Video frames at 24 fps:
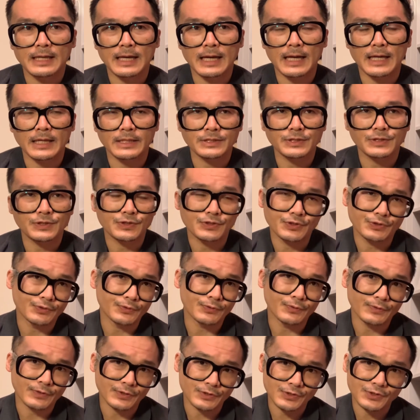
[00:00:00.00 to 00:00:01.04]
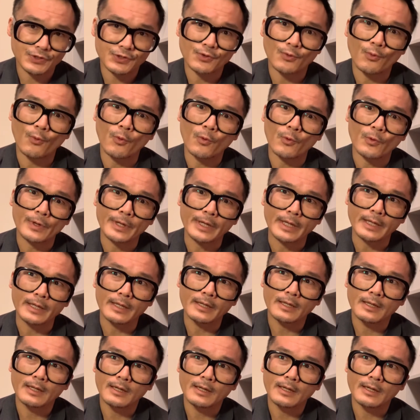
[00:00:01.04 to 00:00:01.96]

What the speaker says: as to the story